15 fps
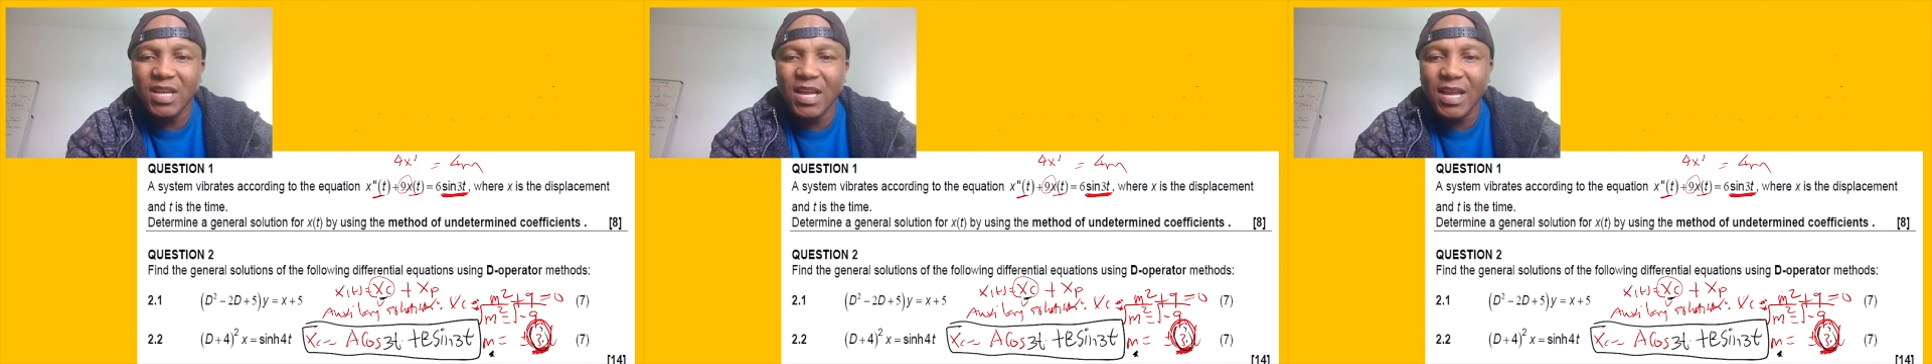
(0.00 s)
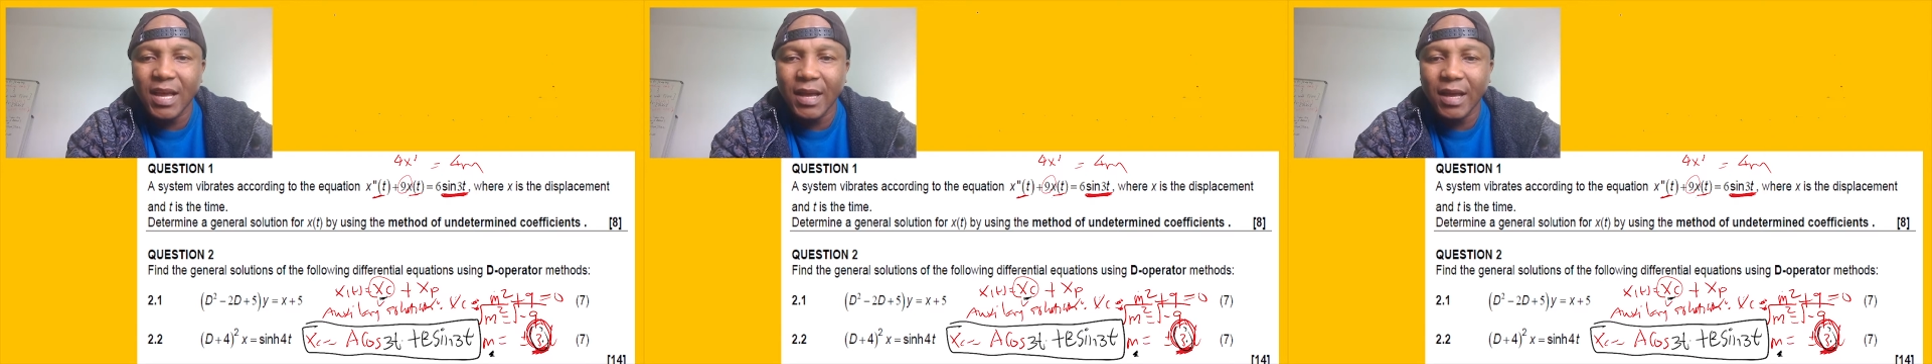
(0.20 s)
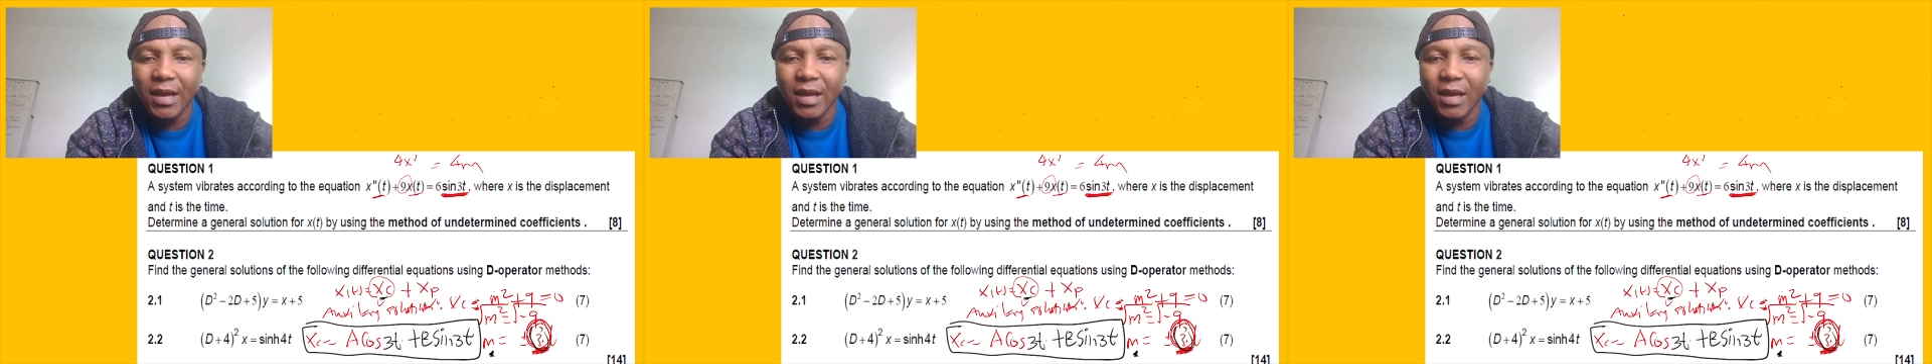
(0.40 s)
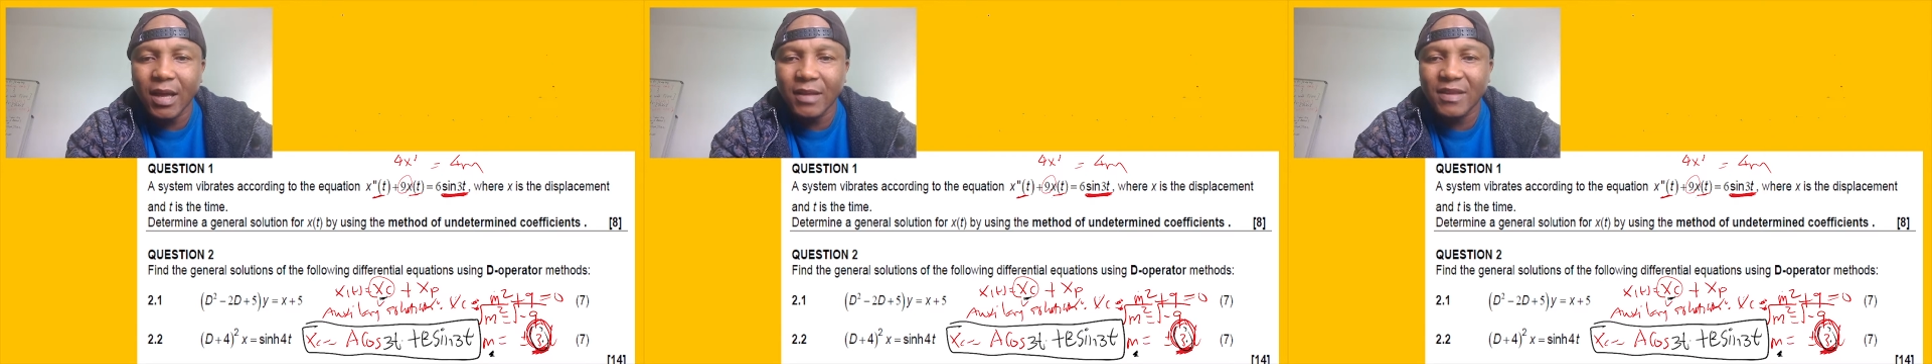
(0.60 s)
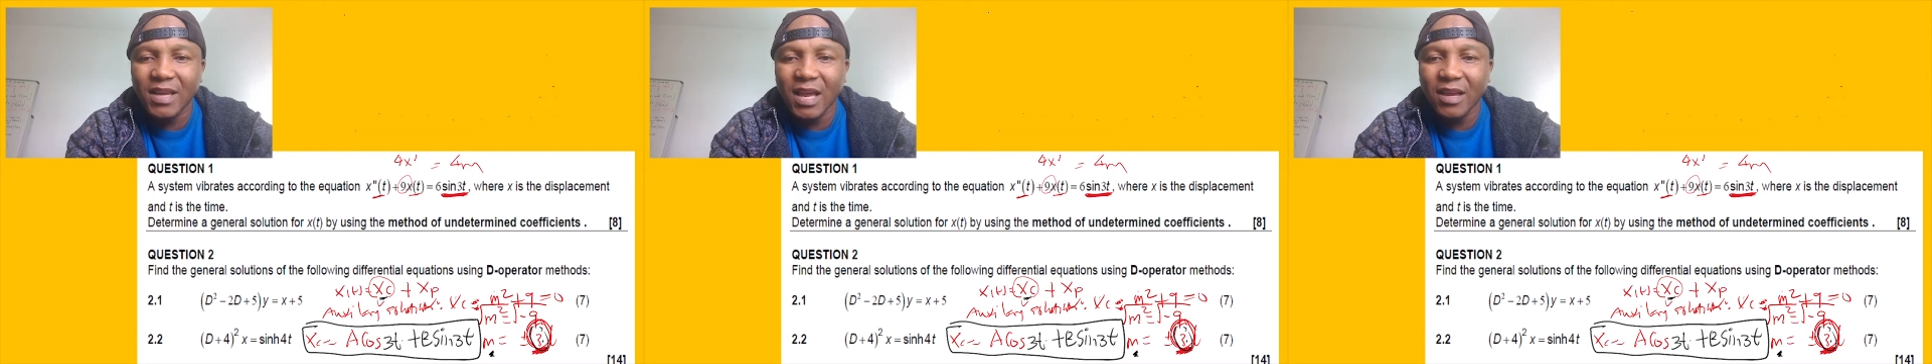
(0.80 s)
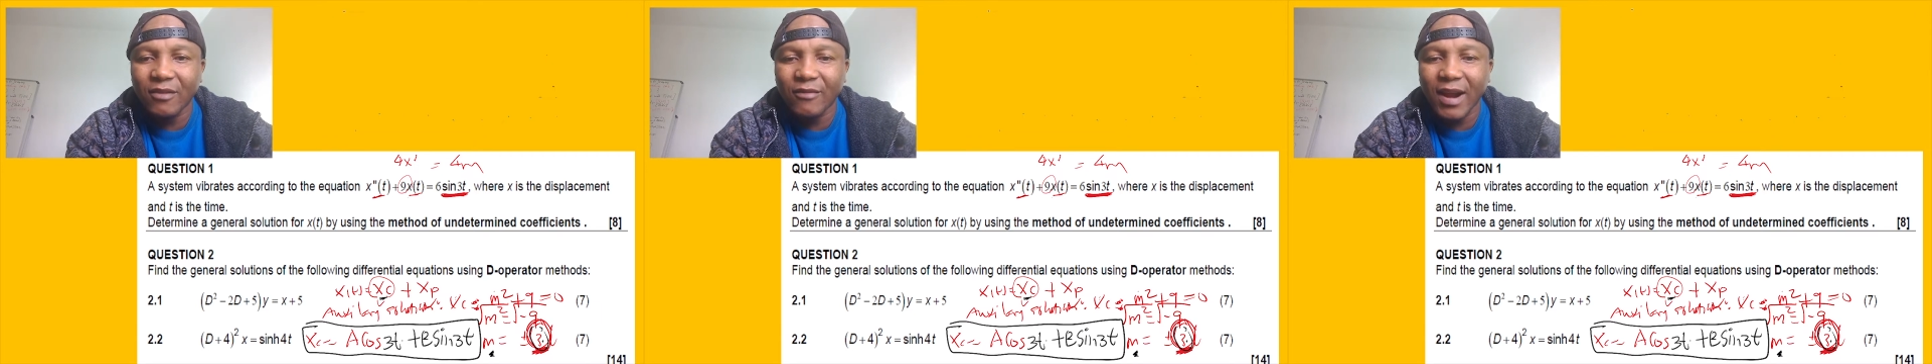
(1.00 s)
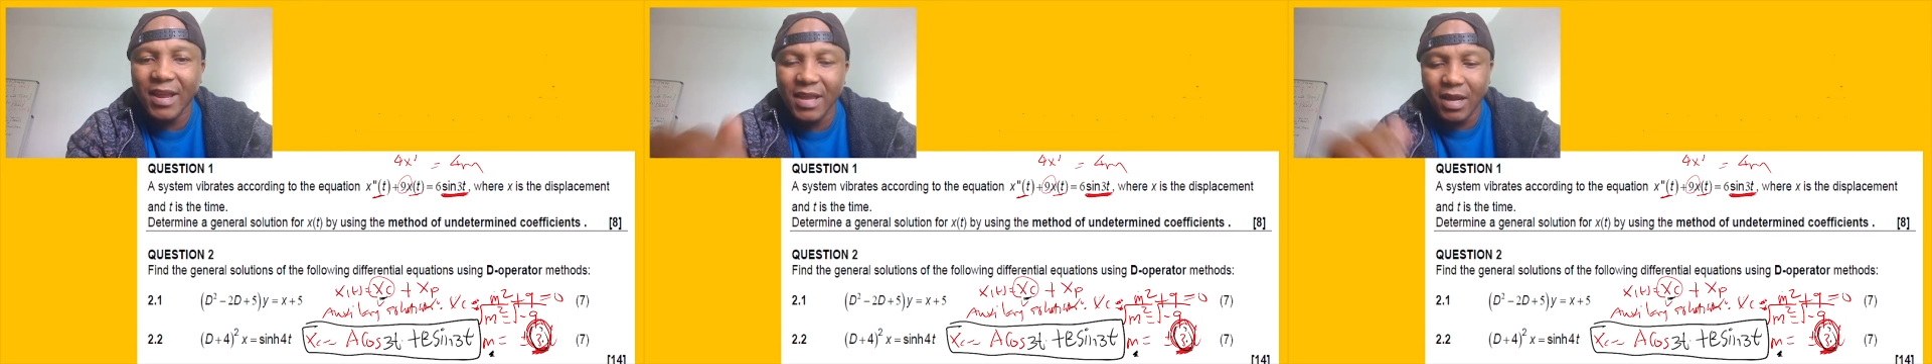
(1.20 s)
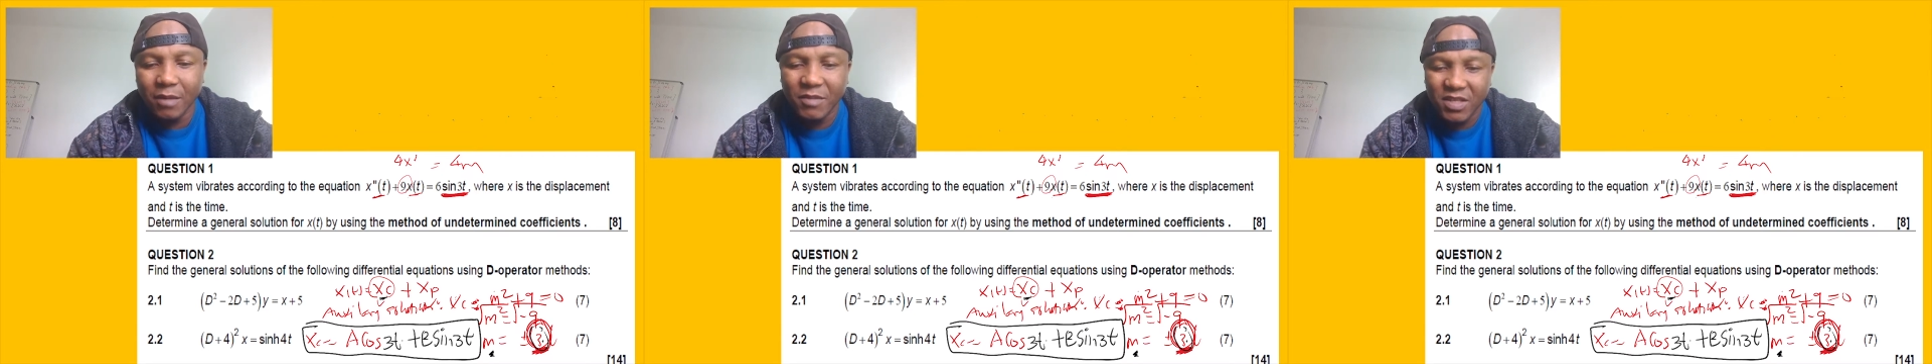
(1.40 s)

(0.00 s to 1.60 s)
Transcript: to say, I think I can write here.